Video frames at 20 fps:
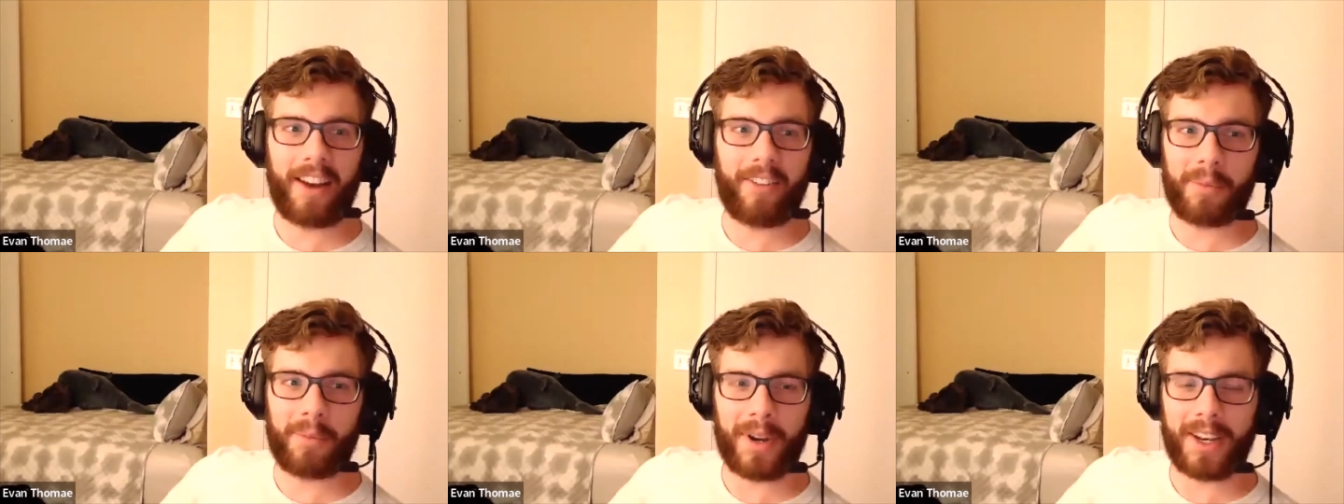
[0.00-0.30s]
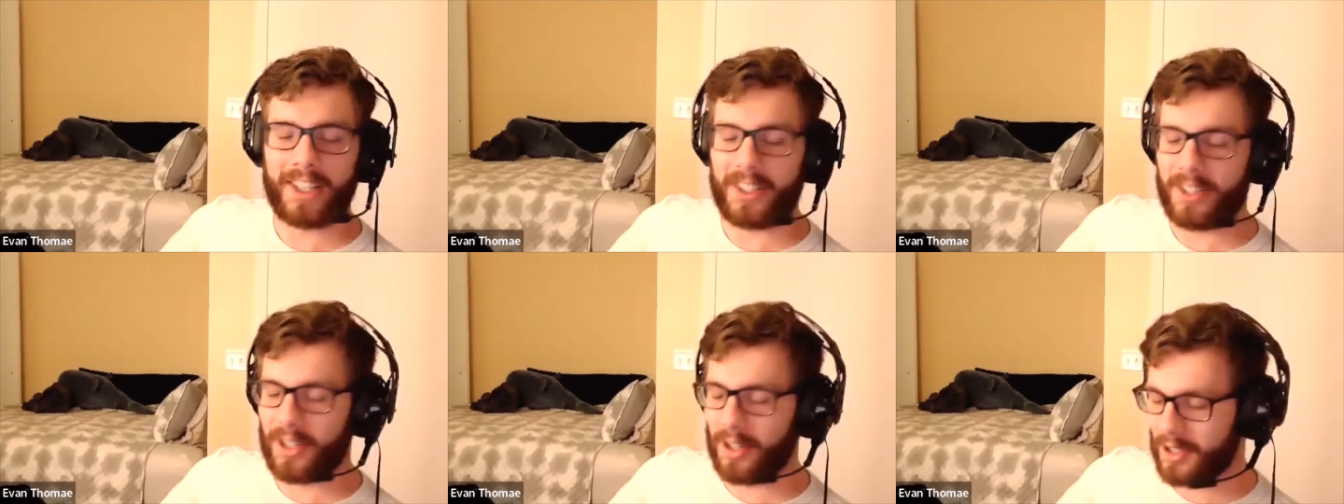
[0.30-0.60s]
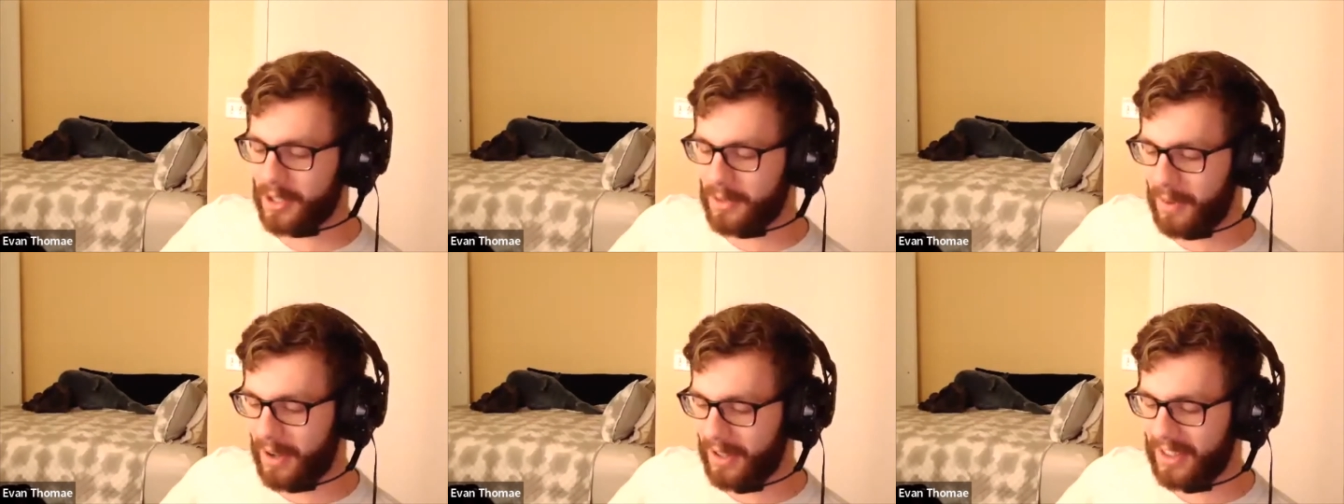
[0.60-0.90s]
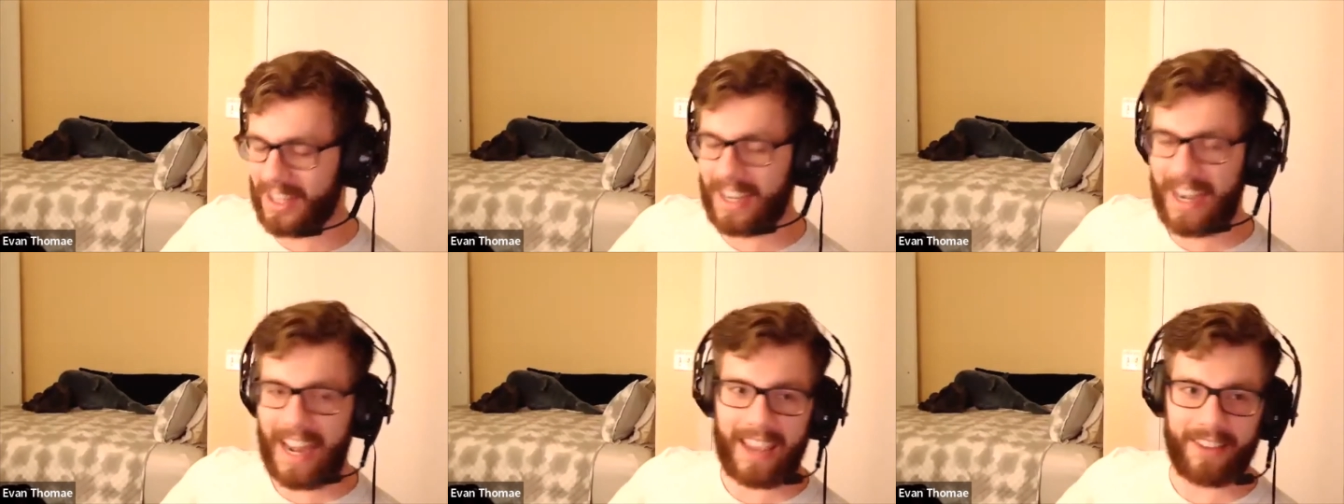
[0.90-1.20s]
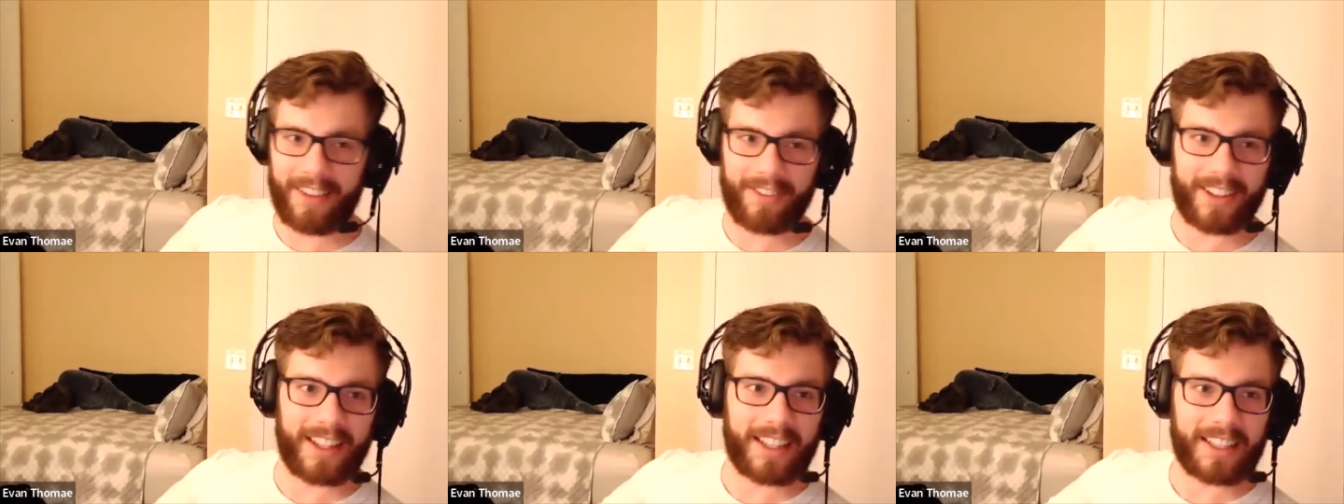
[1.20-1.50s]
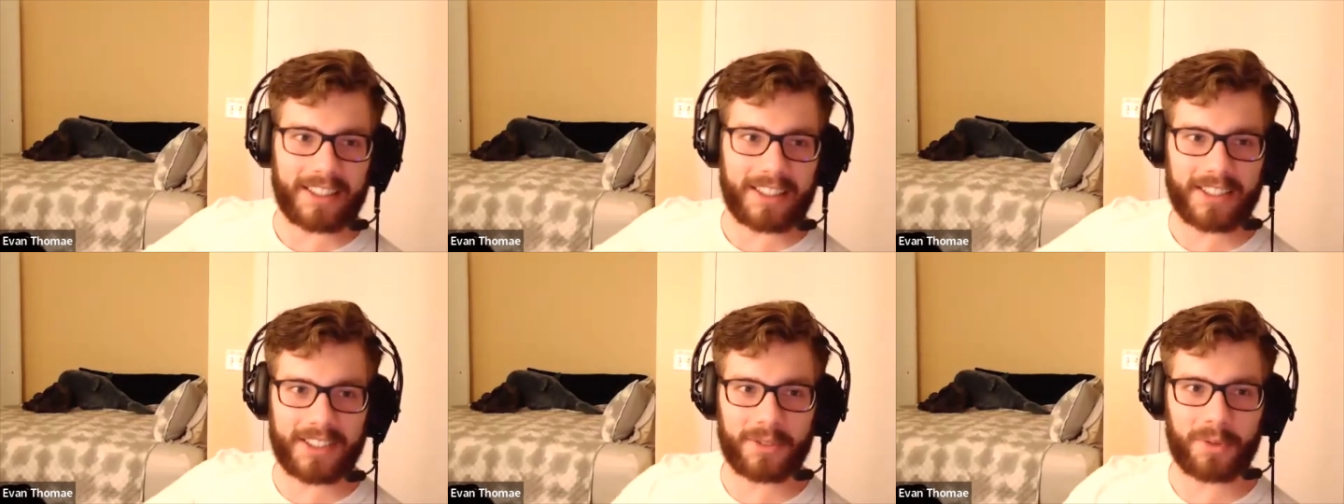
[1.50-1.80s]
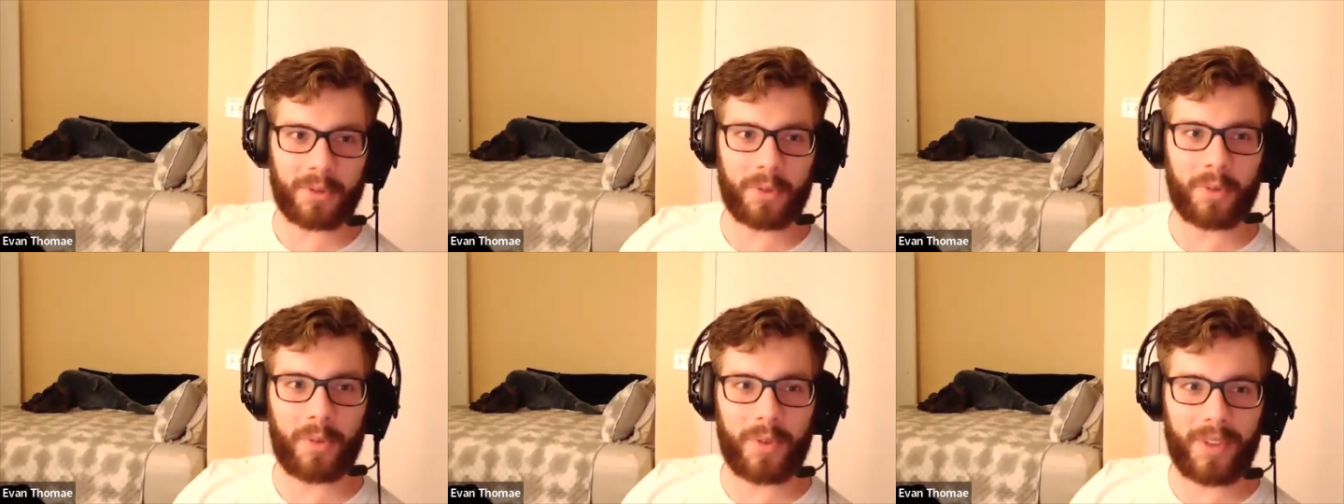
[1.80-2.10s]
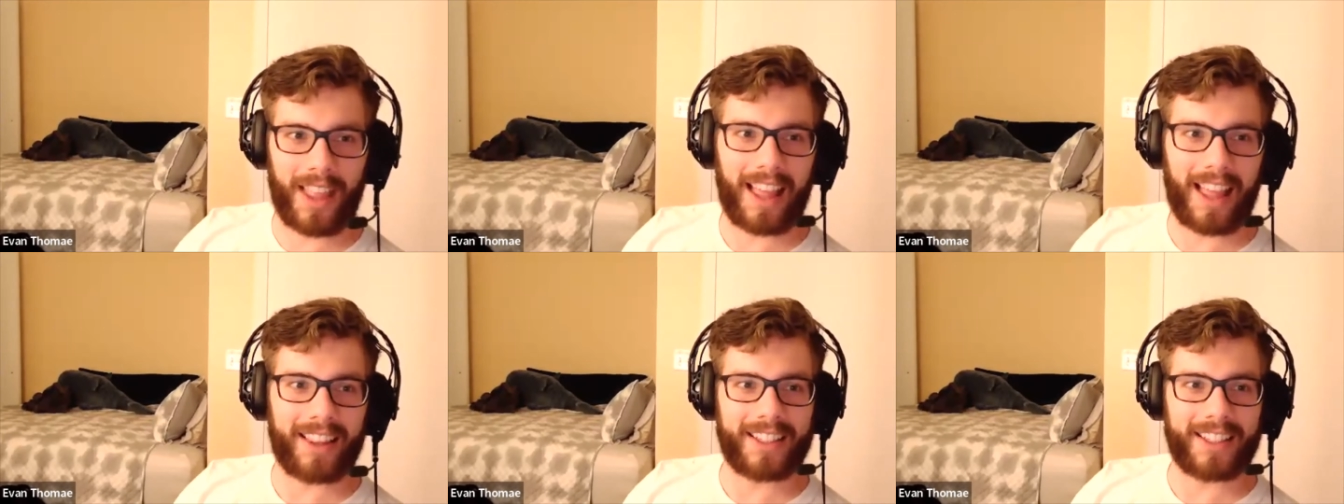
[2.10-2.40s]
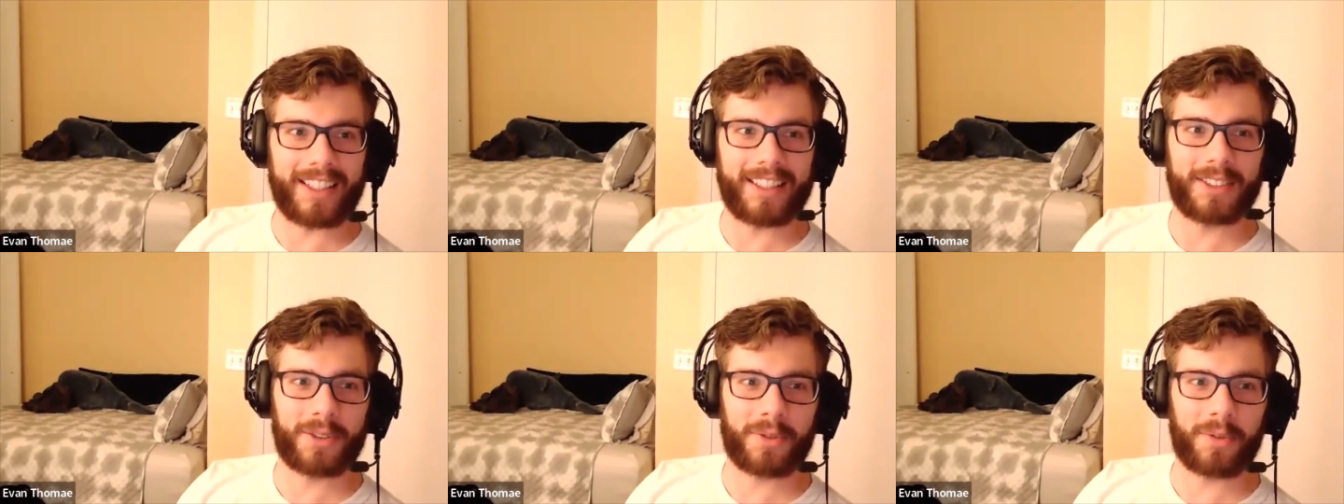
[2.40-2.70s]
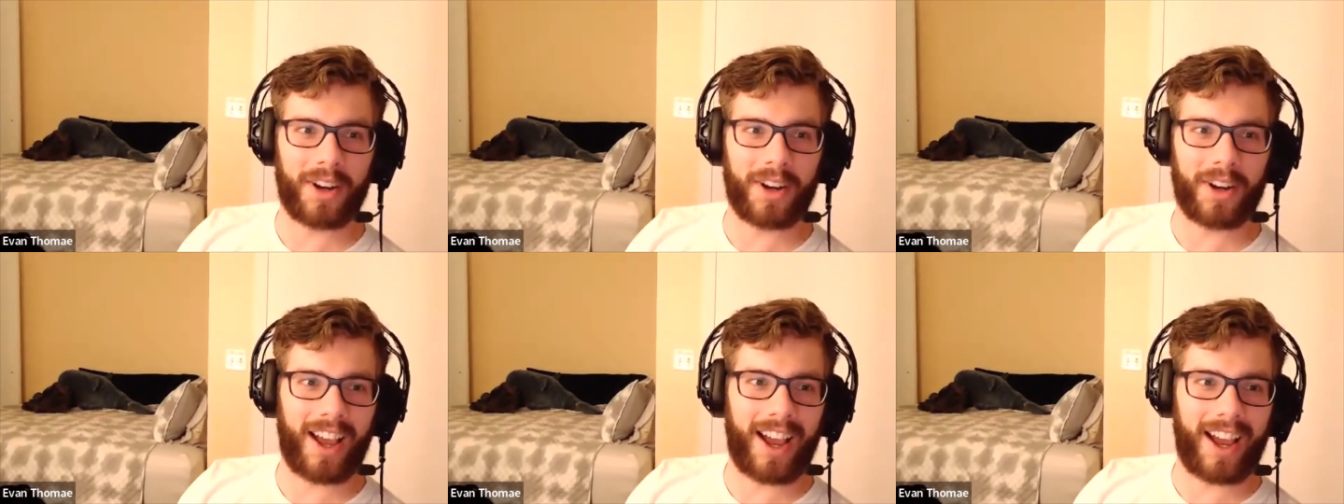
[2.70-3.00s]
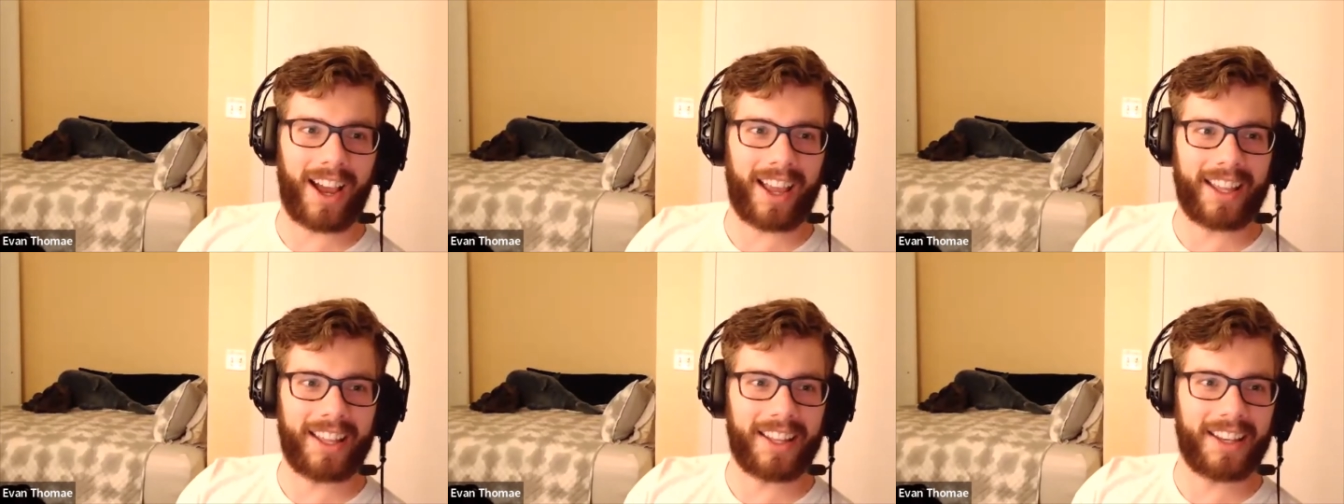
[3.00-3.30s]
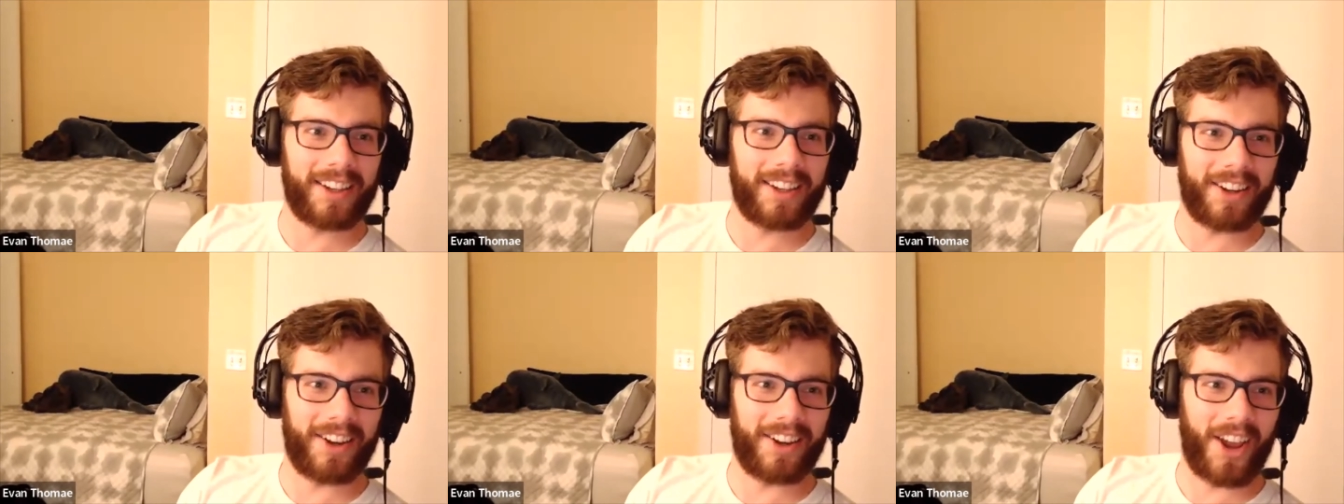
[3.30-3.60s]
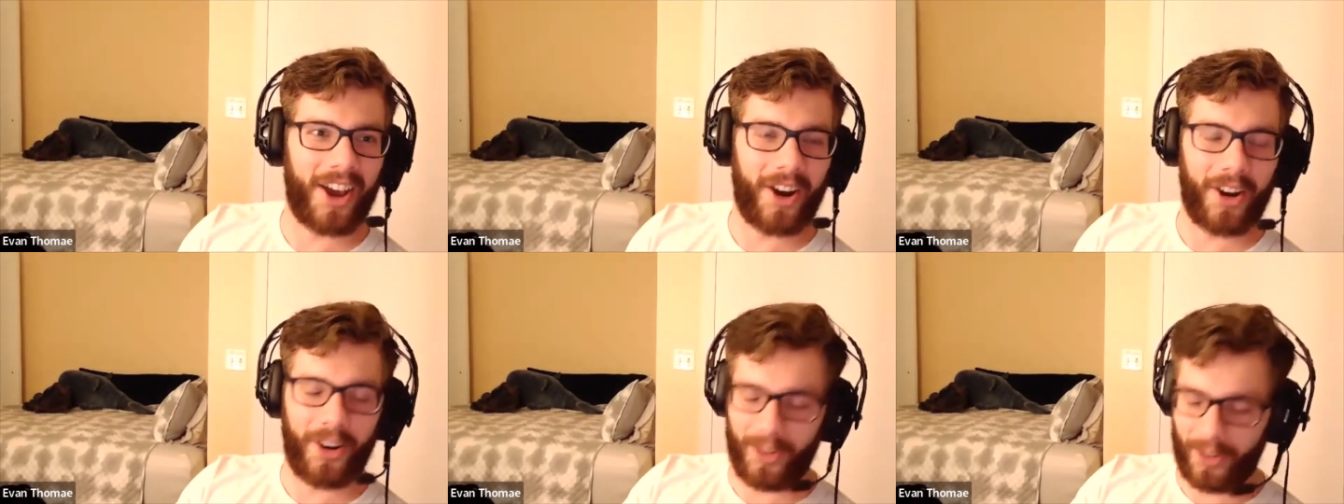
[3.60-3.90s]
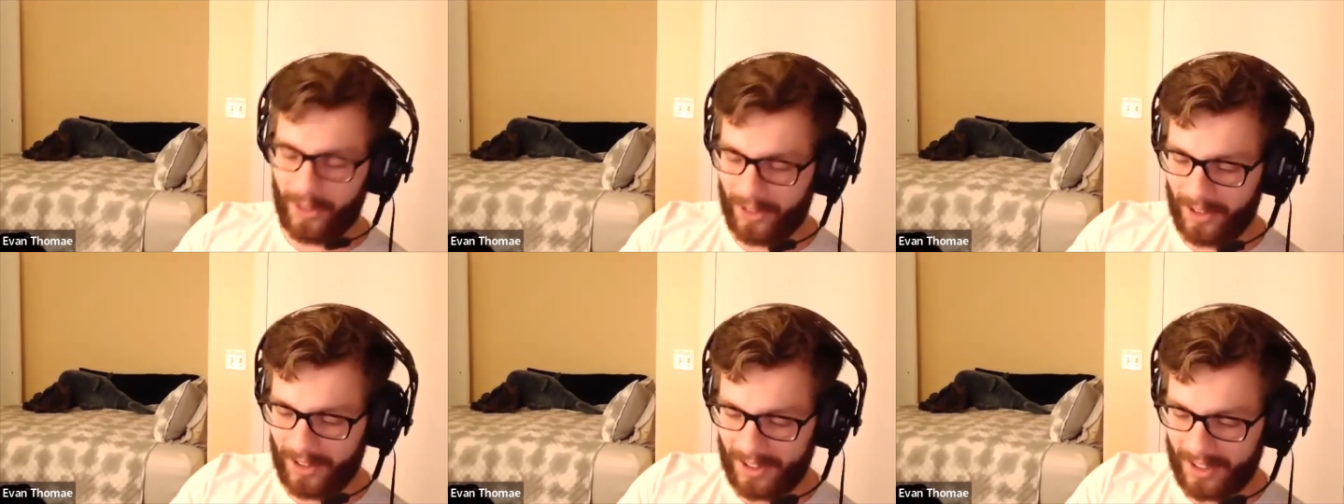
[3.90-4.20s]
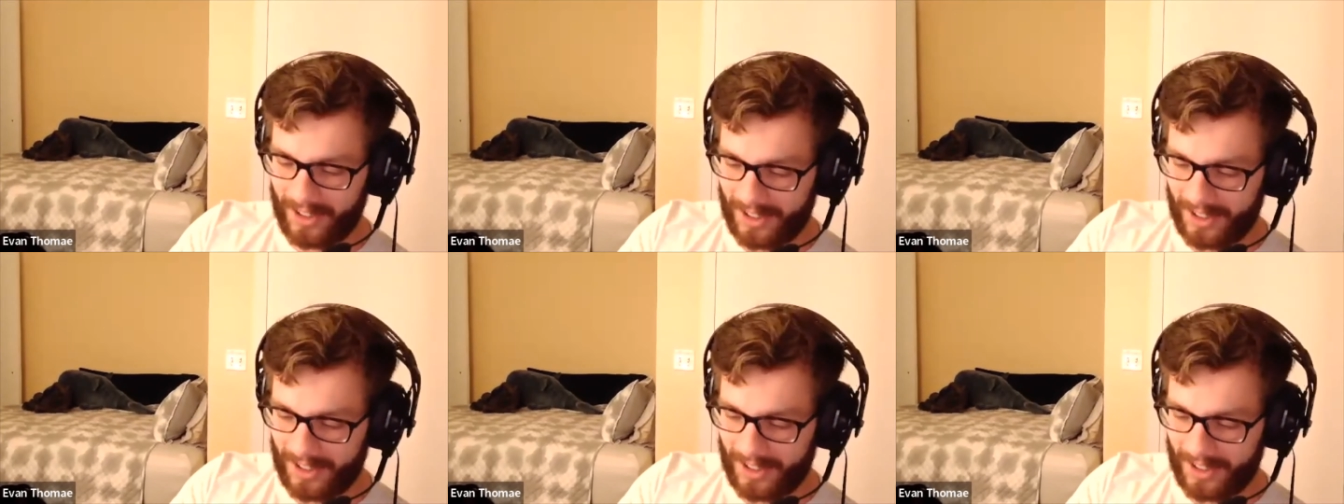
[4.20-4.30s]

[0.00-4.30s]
everybody jokes about the Navy, is at least what I know.